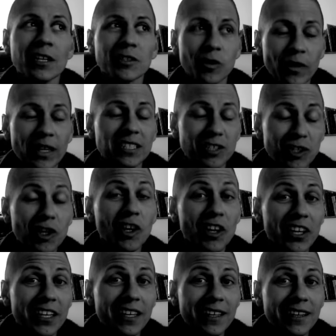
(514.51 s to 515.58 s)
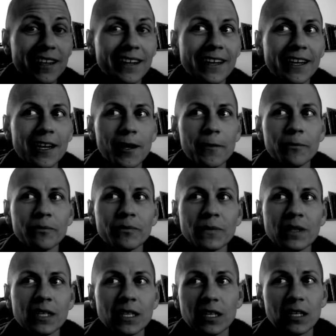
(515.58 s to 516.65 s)
so that's good. Um,
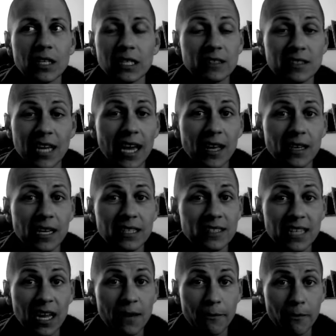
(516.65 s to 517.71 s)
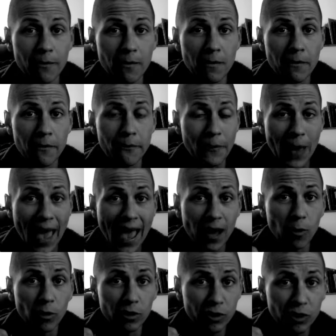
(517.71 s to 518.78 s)
it's not it's not
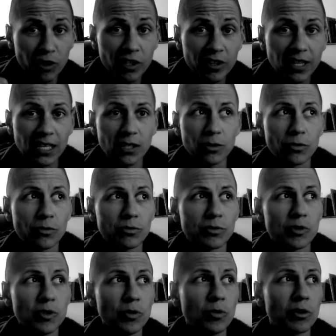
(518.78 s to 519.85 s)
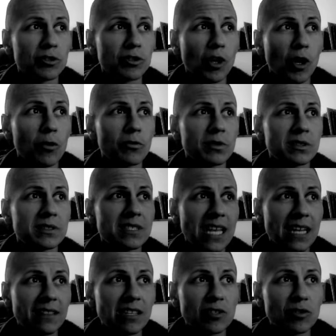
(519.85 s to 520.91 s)
bad or good that you do or don't
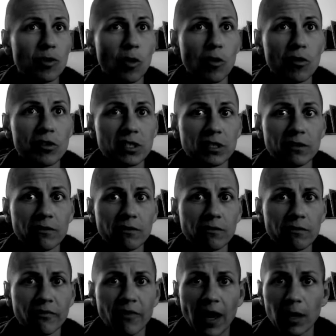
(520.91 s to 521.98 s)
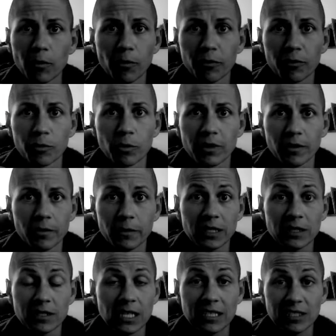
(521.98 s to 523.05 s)
set these goals and follow through with them.
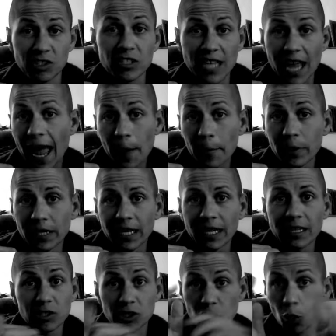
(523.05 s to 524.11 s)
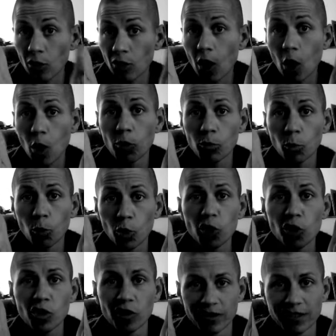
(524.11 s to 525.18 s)
It, it's just happening. It's your own
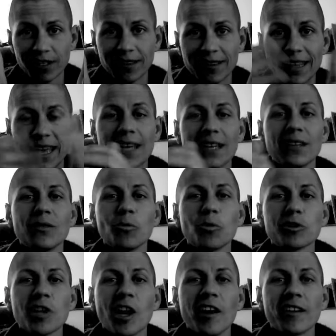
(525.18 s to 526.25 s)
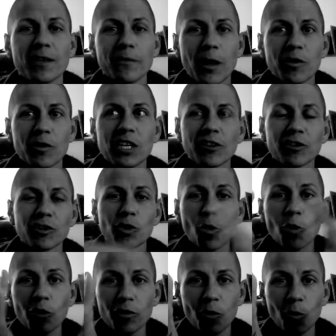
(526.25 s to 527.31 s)
world that we're talking about here.
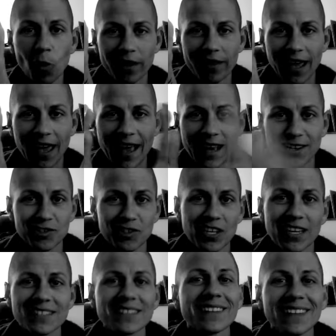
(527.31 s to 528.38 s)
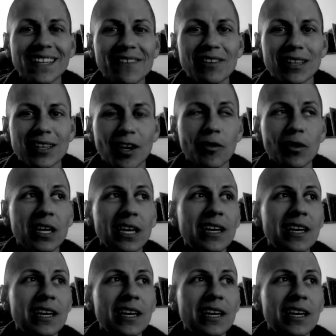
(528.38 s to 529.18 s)
You're the one that actually has to live it though.